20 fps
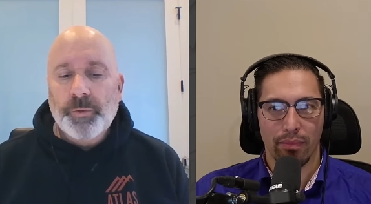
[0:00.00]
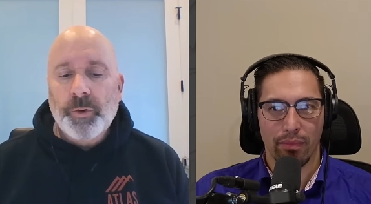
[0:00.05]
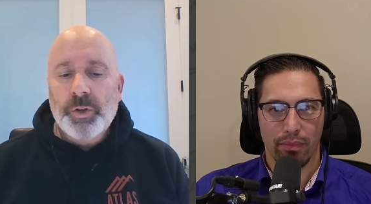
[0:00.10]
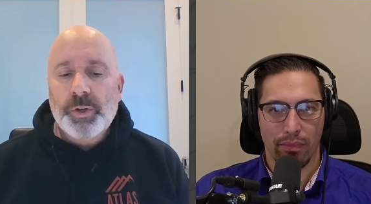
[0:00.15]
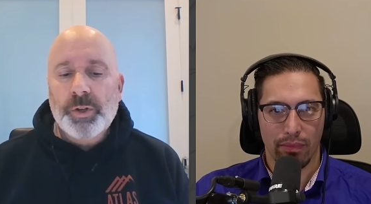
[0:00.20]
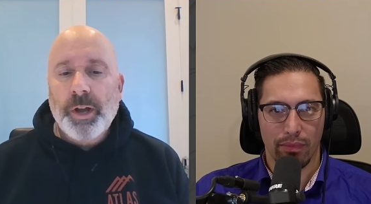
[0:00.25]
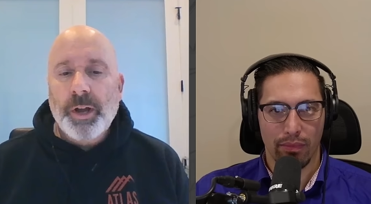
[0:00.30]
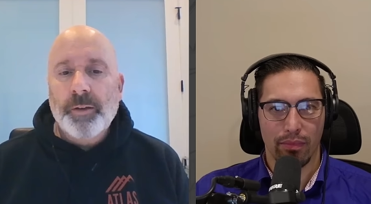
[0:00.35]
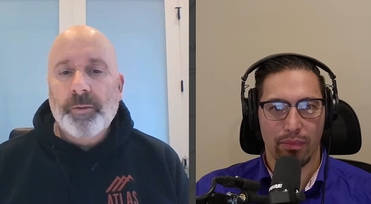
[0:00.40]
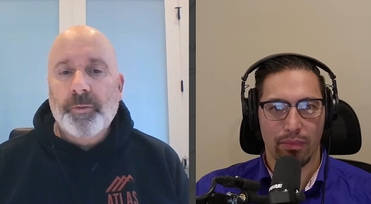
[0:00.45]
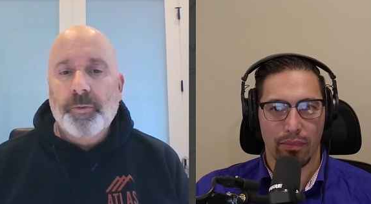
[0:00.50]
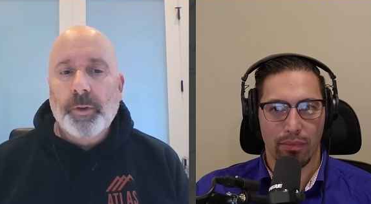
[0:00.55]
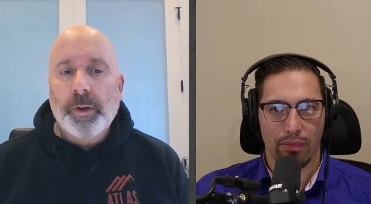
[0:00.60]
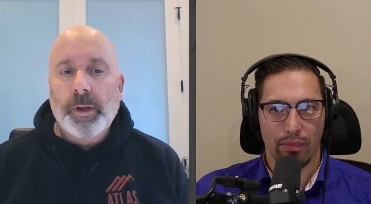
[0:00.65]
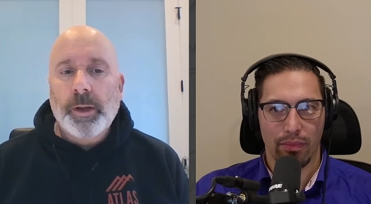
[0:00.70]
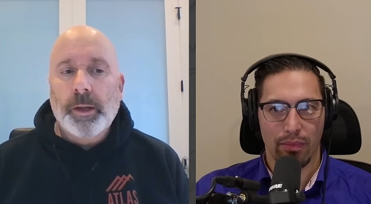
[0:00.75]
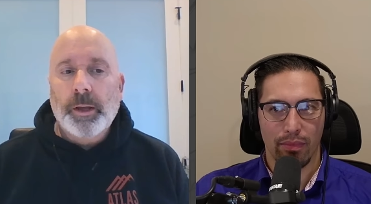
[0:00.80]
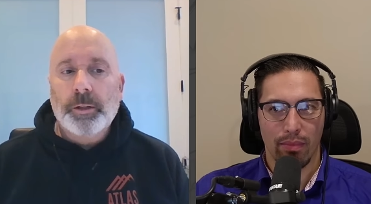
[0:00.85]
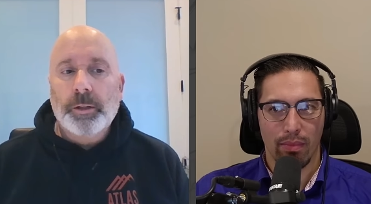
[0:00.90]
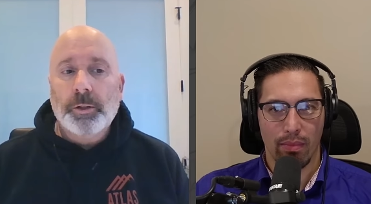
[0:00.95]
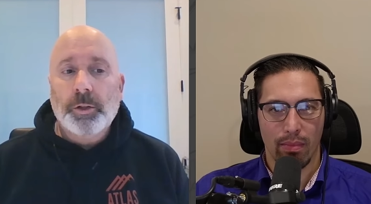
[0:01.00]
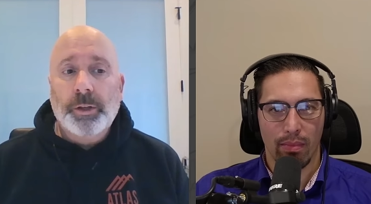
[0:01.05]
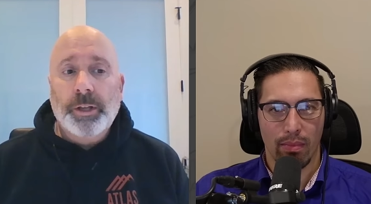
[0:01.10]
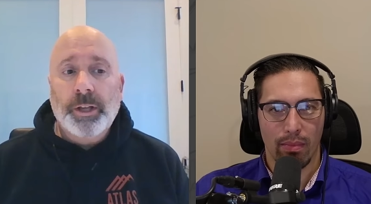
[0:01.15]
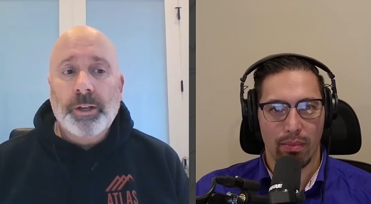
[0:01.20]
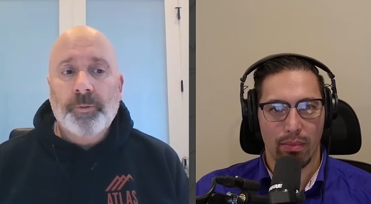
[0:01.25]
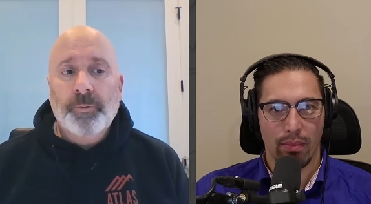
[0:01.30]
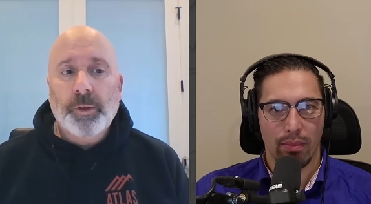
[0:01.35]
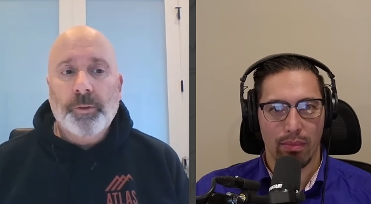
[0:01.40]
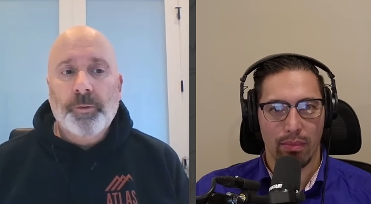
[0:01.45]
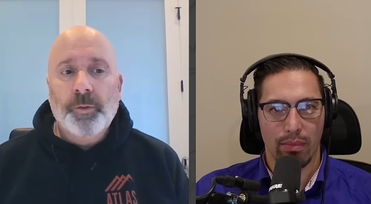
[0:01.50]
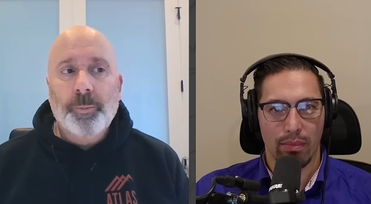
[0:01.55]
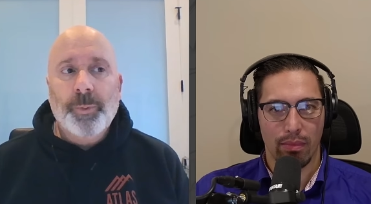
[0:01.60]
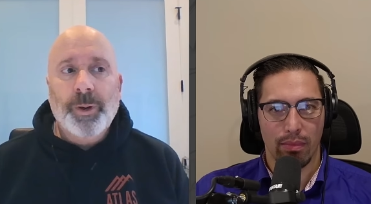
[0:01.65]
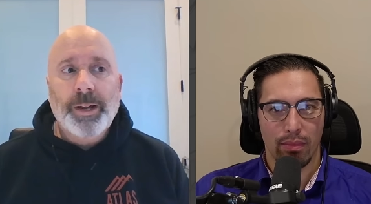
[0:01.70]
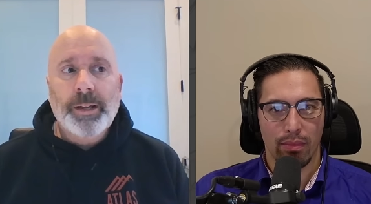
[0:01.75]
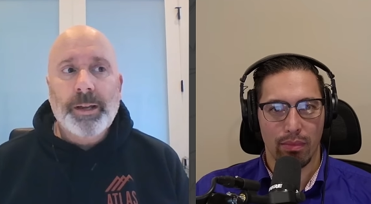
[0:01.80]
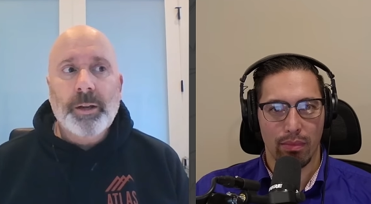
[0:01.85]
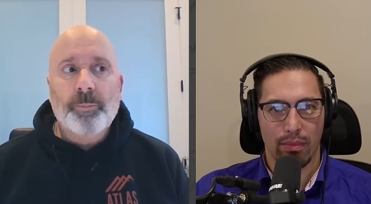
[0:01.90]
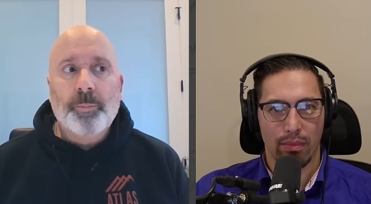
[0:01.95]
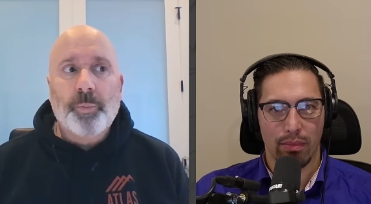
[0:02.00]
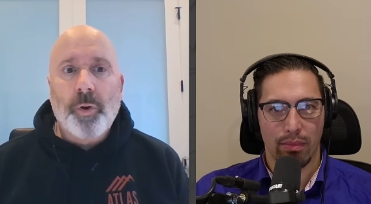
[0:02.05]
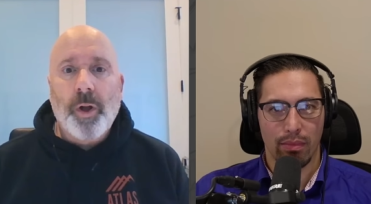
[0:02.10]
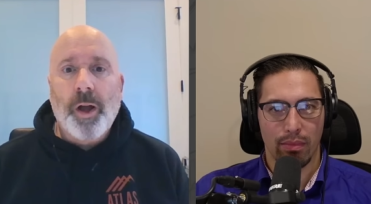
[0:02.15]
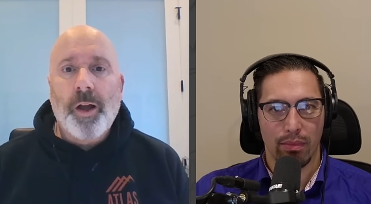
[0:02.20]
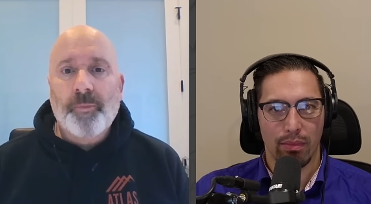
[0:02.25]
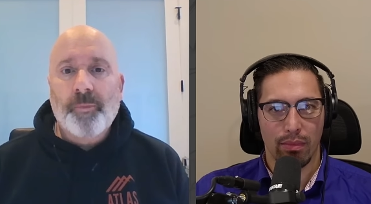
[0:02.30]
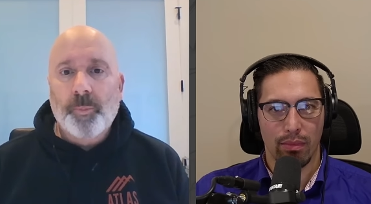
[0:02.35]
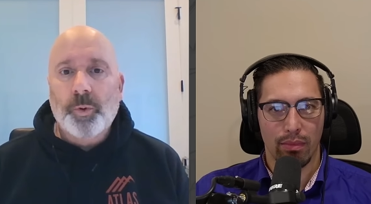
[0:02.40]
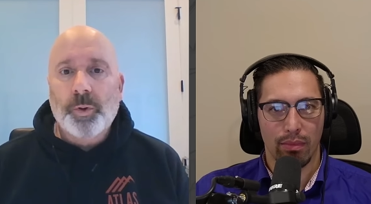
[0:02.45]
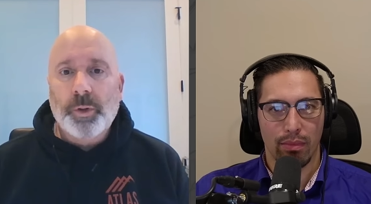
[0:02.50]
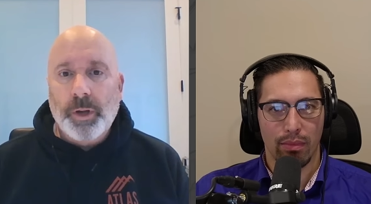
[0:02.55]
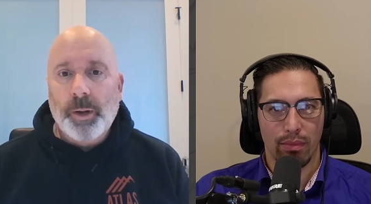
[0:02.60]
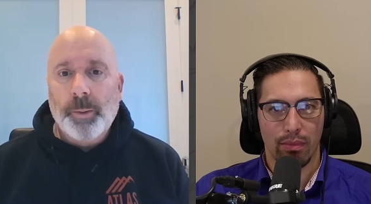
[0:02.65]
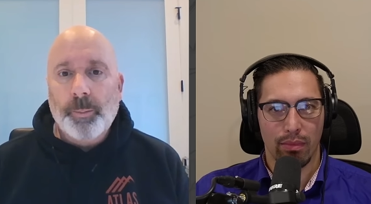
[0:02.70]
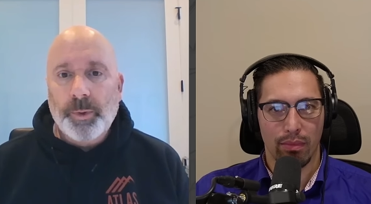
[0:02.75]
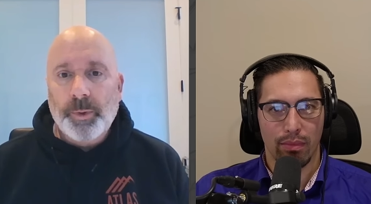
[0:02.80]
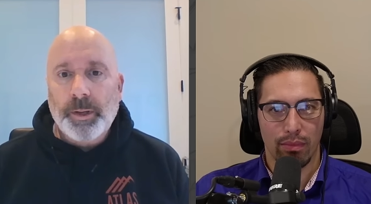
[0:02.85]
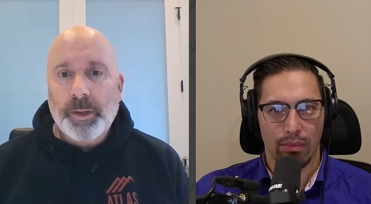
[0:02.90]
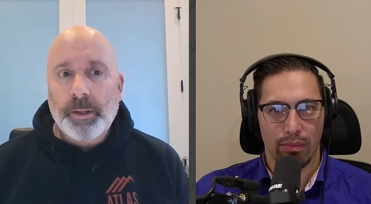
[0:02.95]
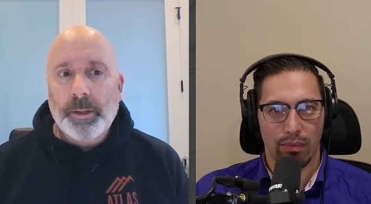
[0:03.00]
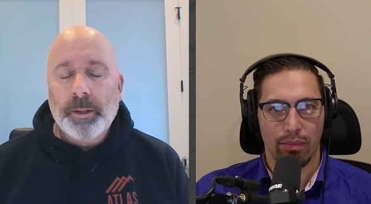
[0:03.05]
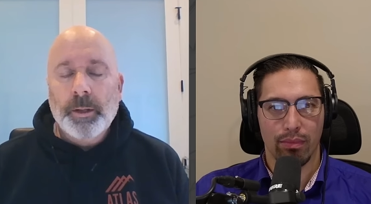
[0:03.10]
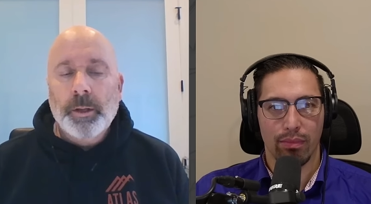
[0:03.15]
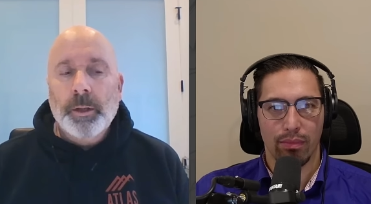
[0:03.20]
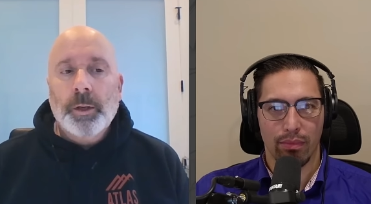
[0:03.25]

Speaker 1: First off, uh, look, if, if you're buying a profitable company,